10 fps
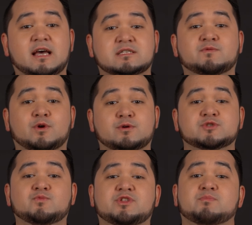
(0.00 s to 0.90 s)
as a
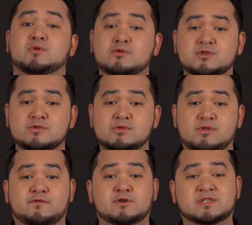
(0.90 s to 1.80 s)
version with
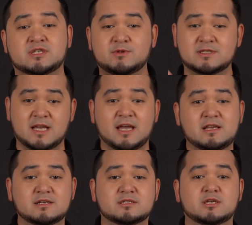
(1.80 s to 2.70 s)
Bluetooth for
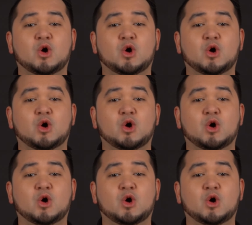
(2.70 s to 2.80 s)
simultaneous